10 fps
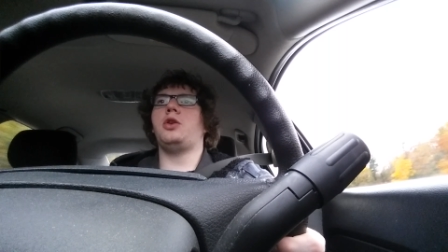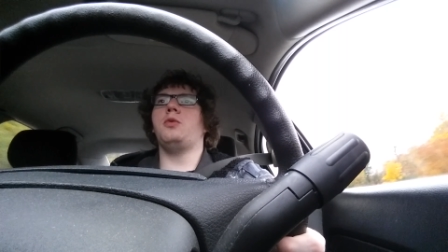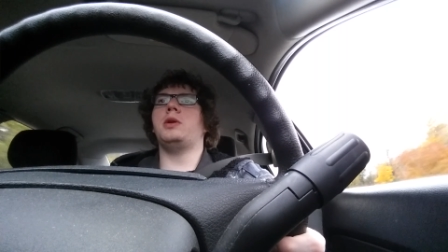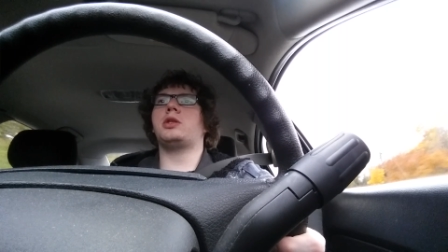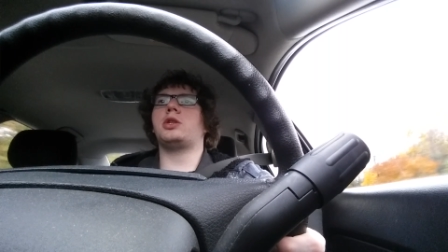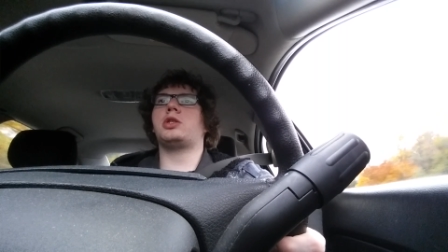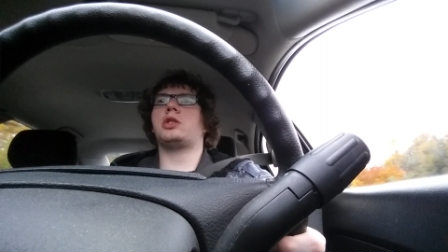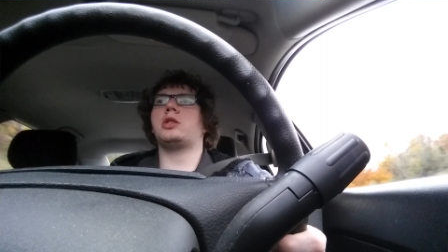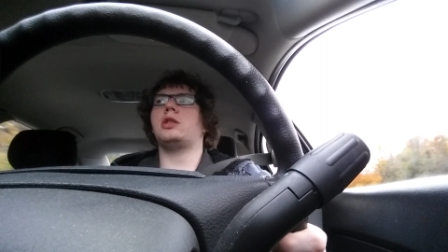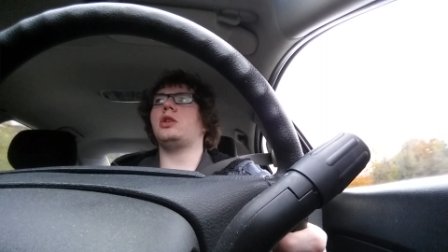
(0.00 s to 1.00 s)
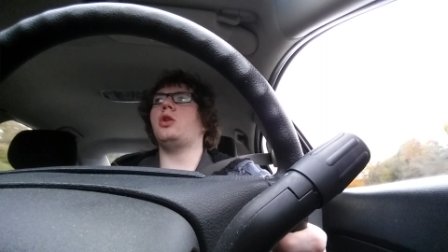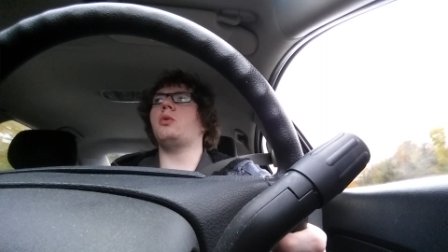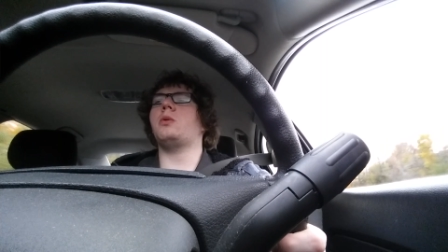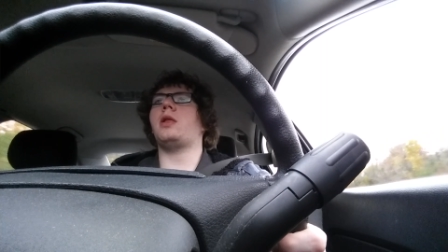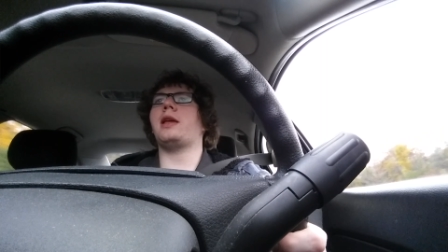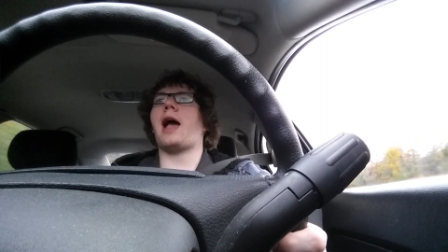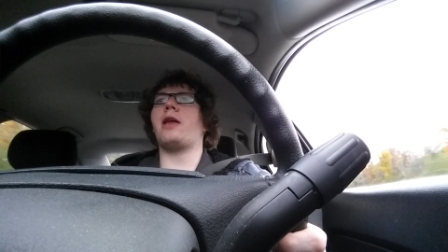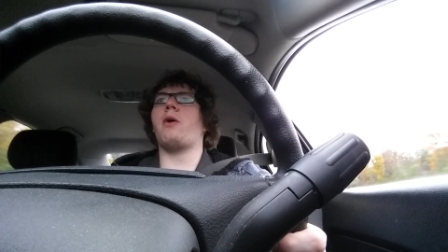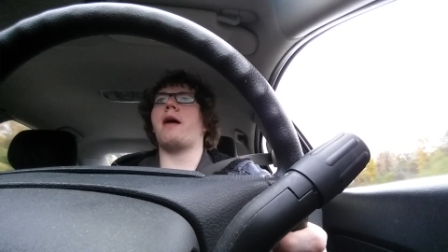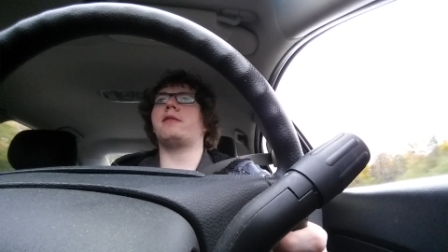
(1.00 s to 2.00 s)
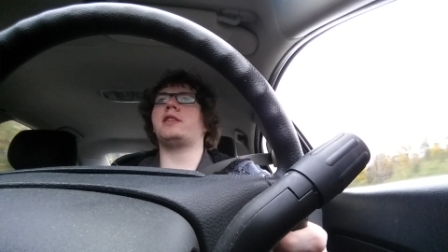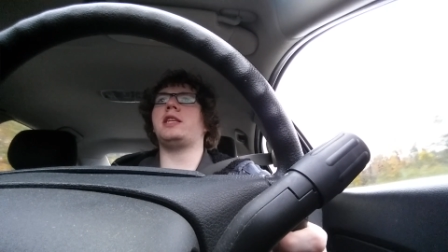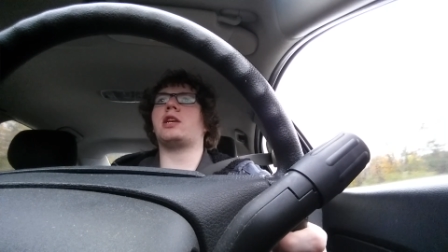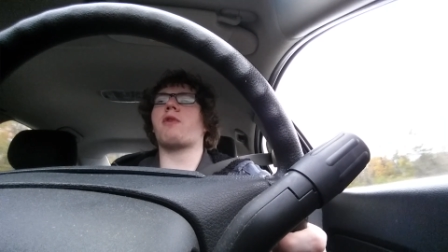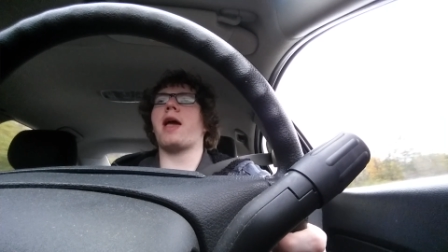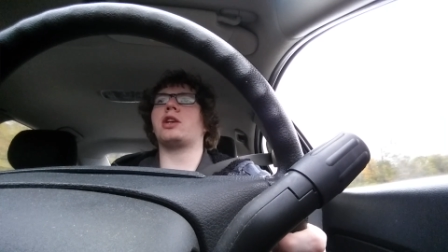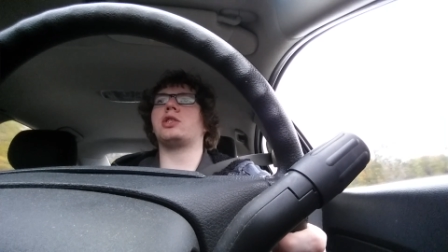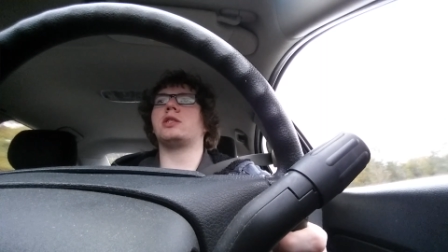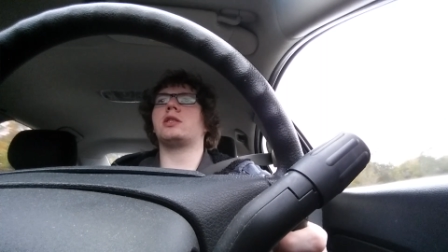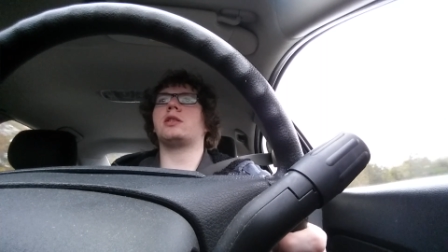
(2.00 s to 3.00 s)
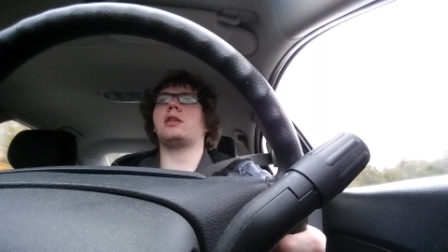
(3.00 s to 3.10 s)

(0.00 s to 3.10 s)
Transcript: humans are. You don't like I don't ever see crashes.